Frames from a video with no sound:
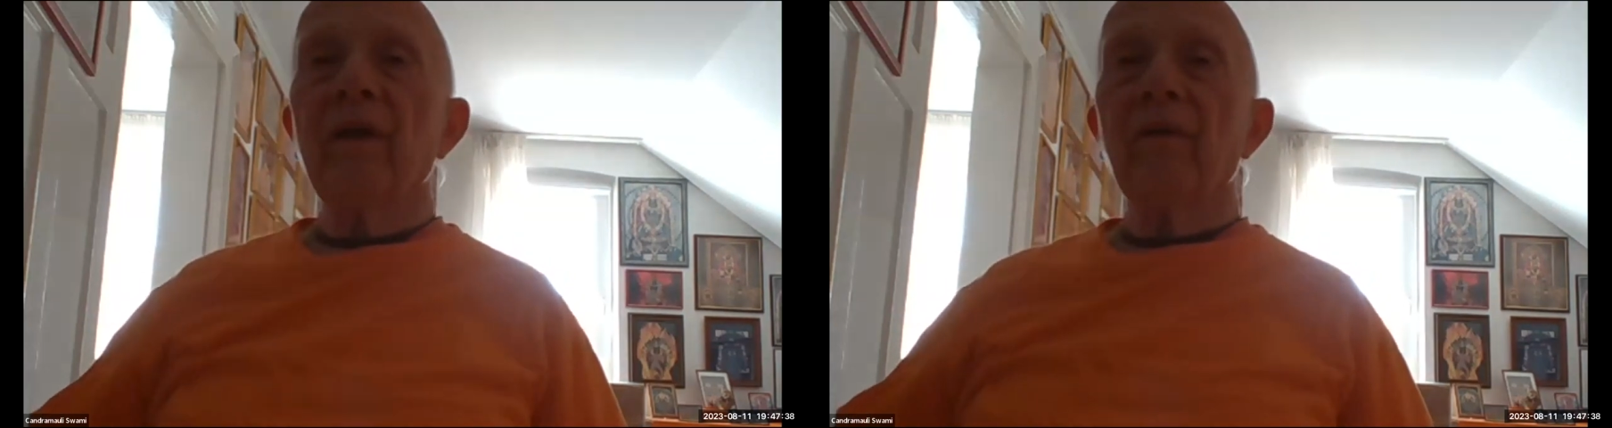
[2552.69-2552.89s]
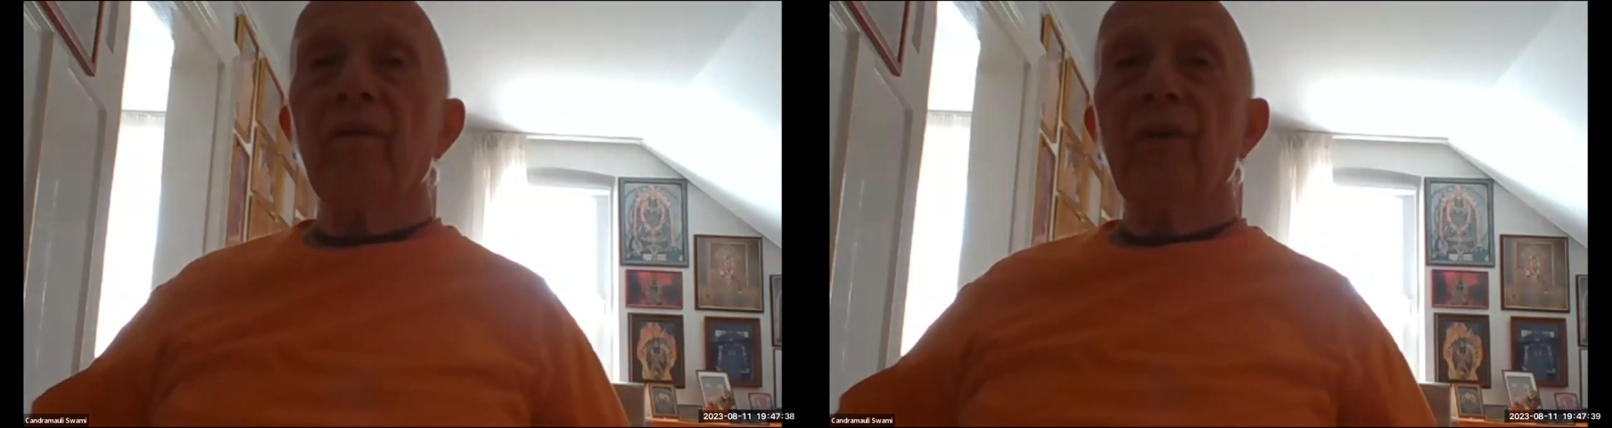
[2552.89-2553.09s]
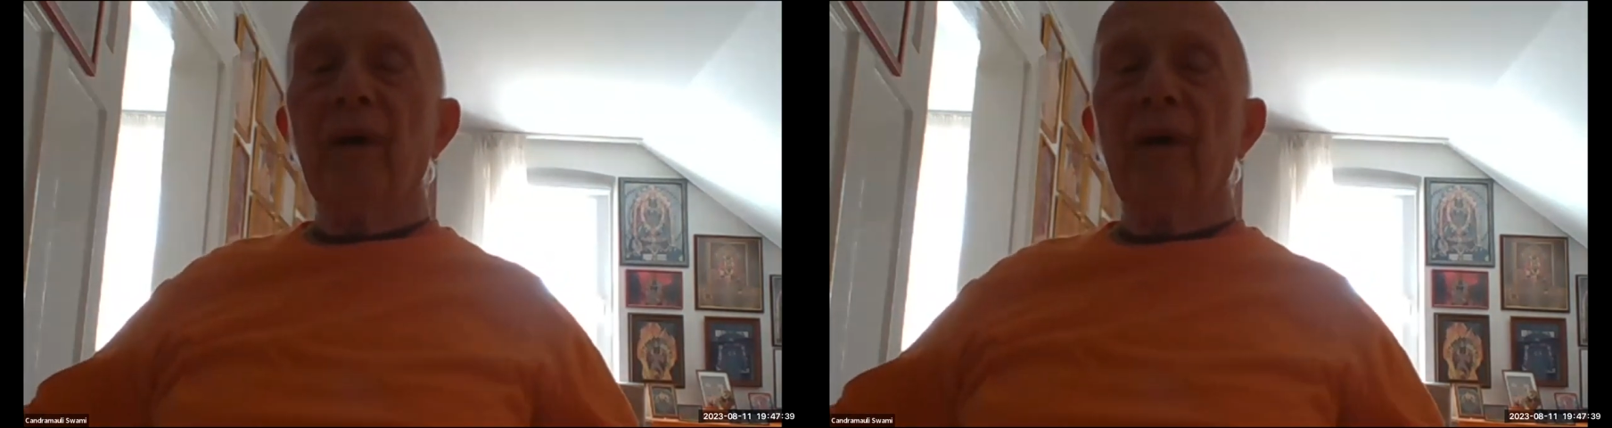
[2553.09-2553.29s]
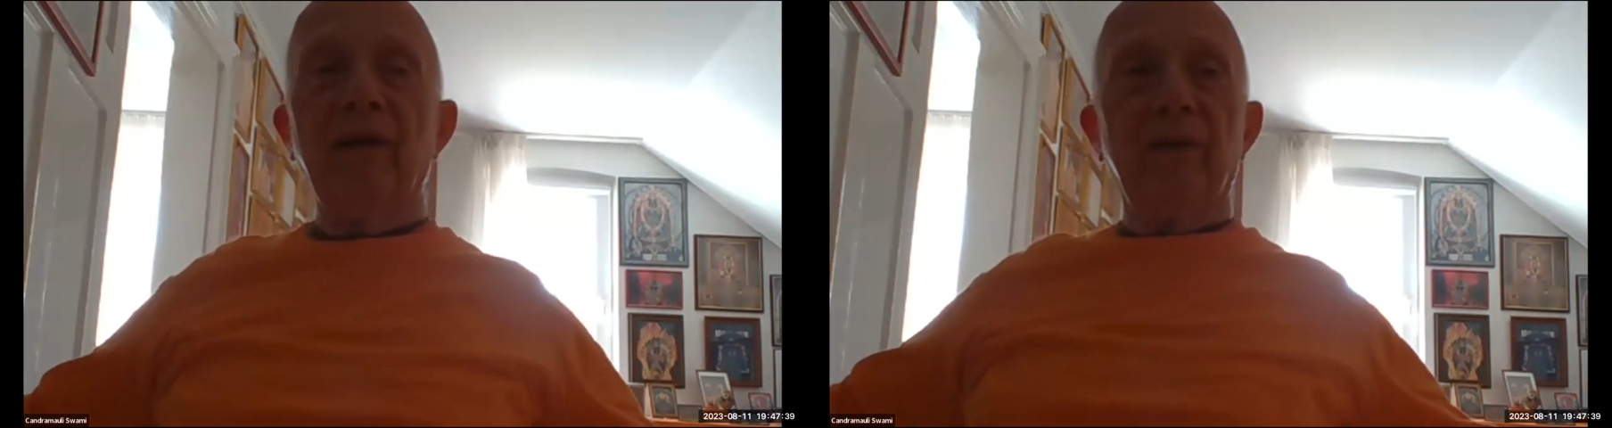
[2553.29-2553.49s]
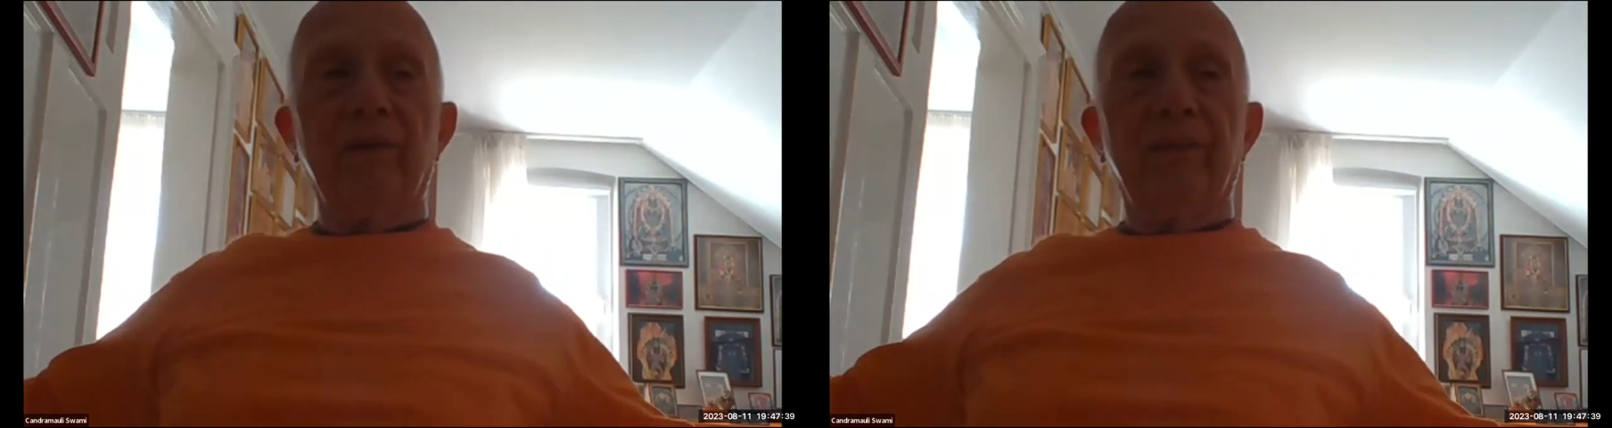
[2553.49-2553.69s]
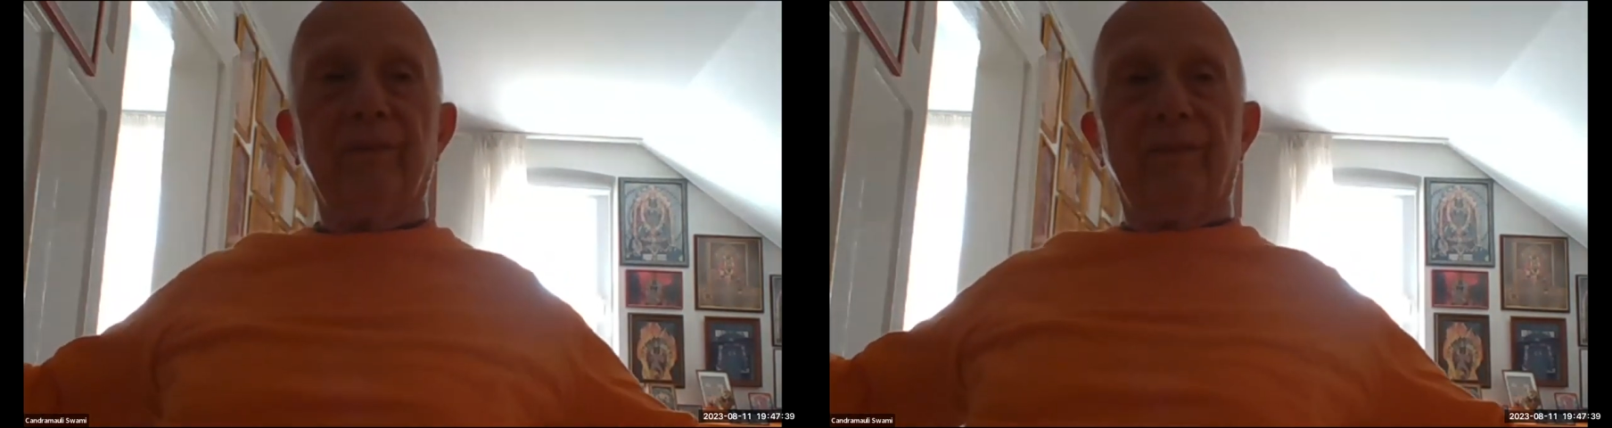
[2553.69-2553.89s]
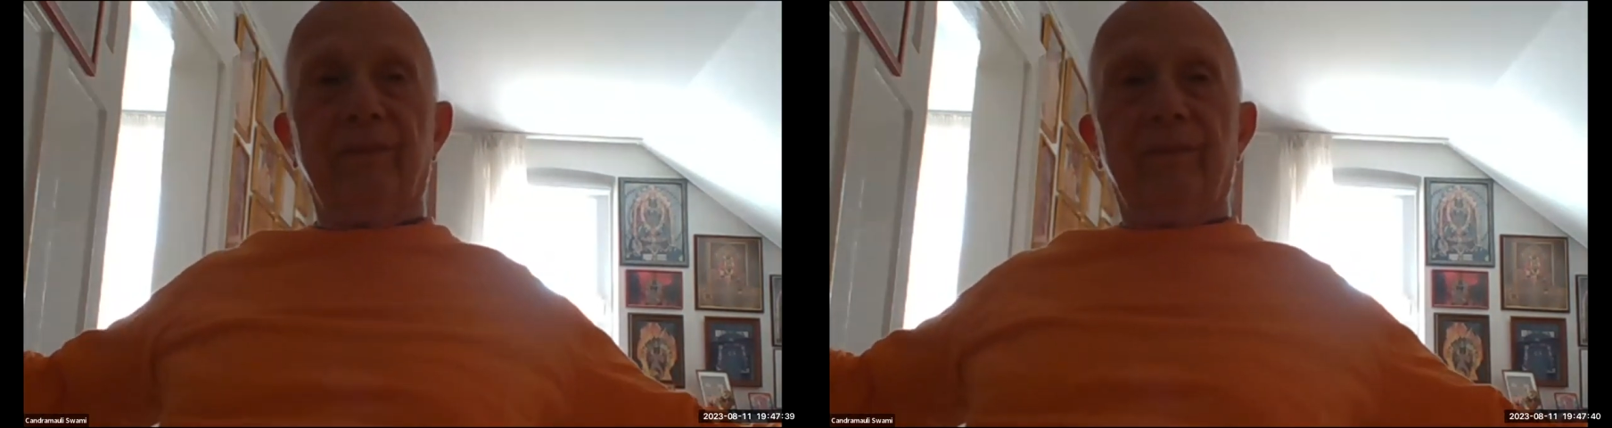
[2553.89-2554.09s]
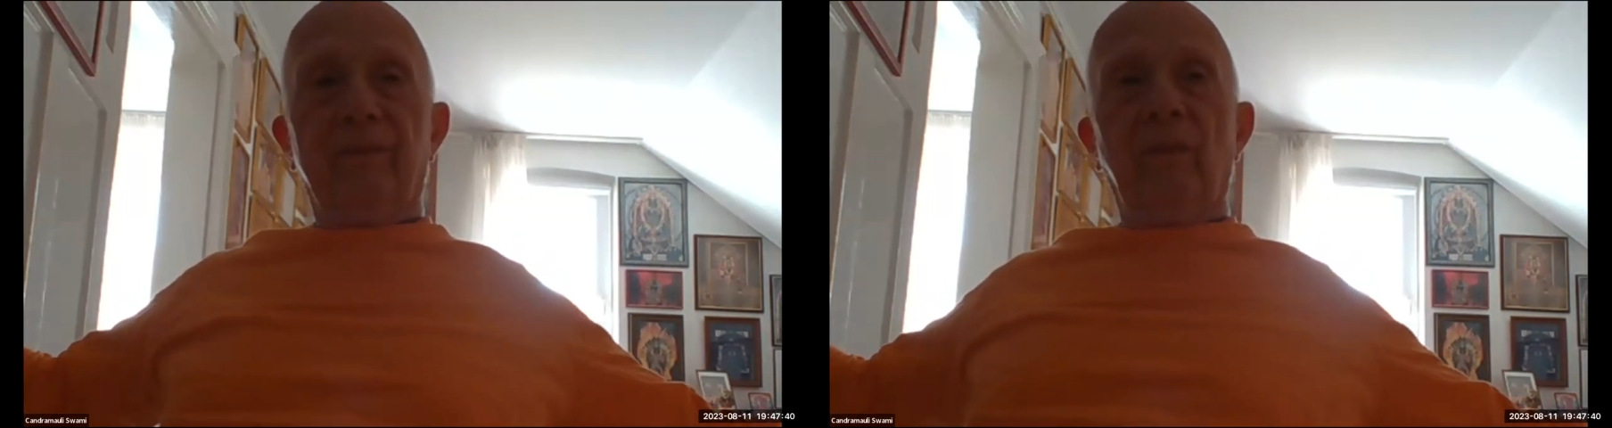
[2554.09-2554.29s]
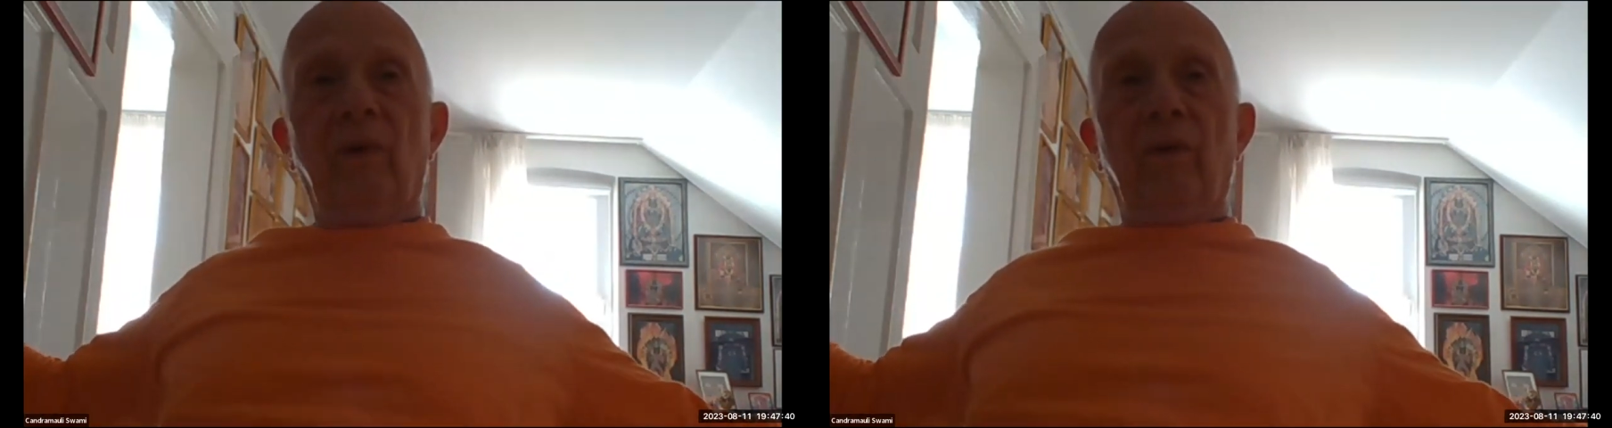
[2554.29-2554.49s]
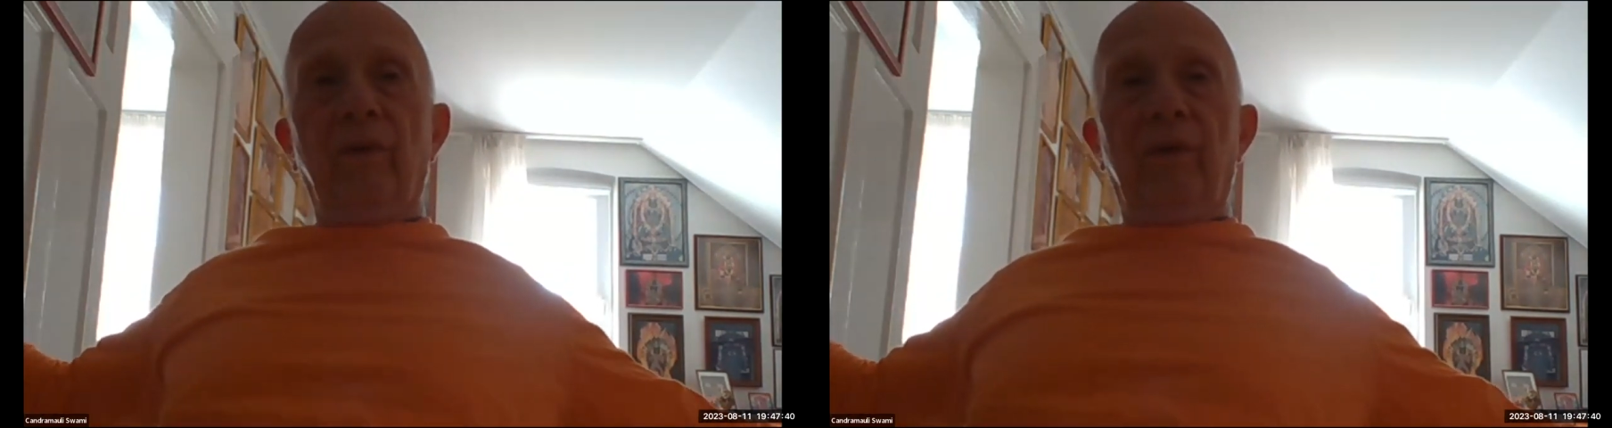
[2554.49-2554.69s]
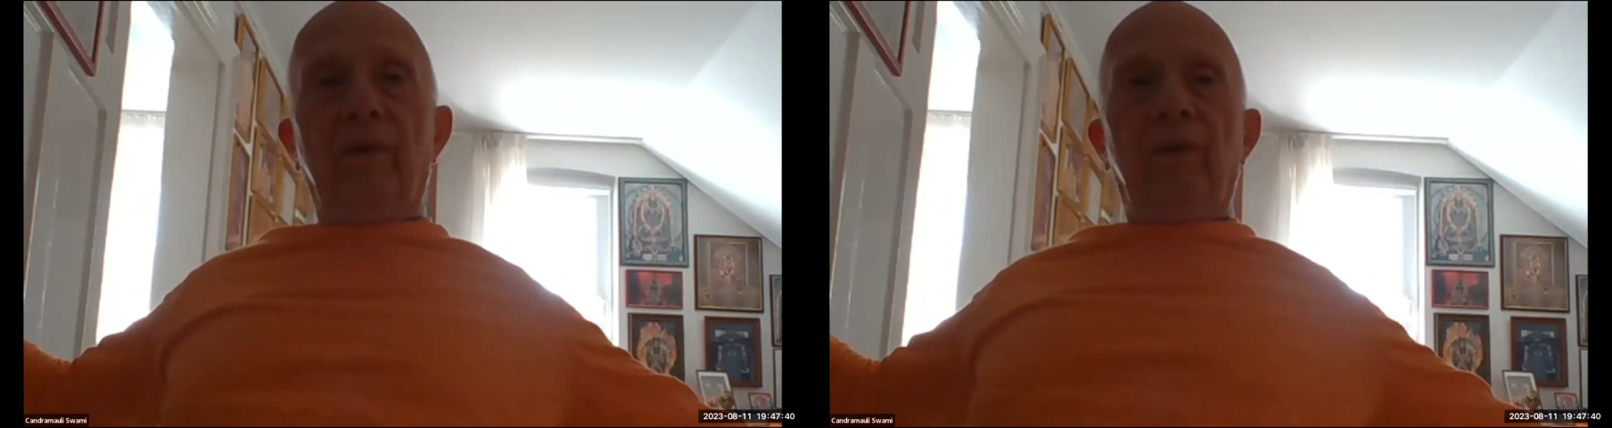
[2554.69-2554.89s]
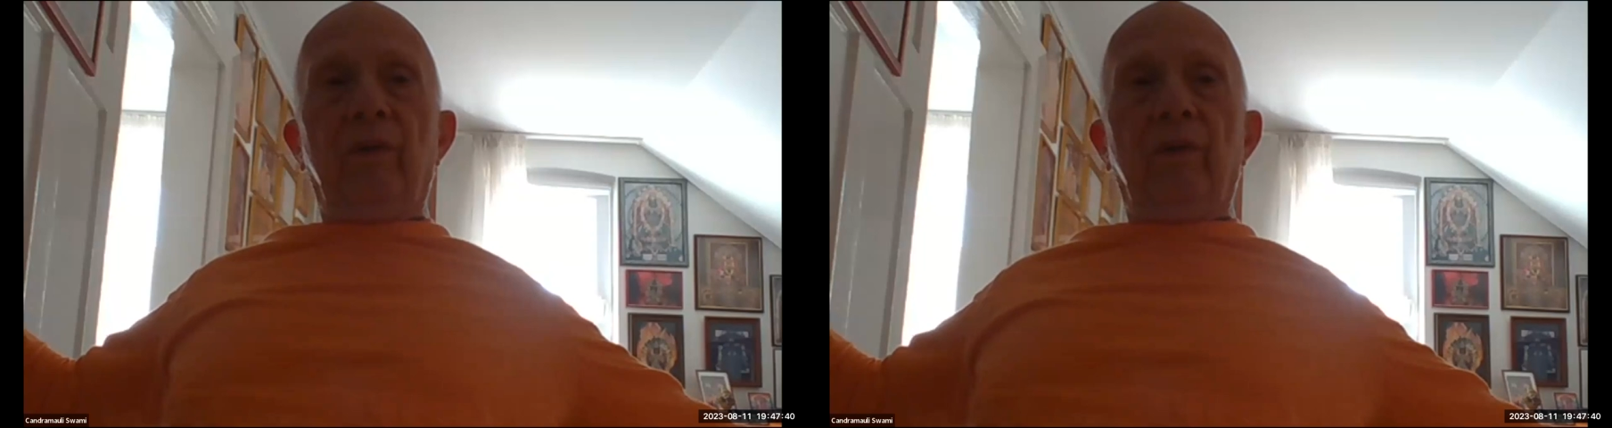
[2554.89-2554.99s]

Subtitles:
He'll remind you, oh,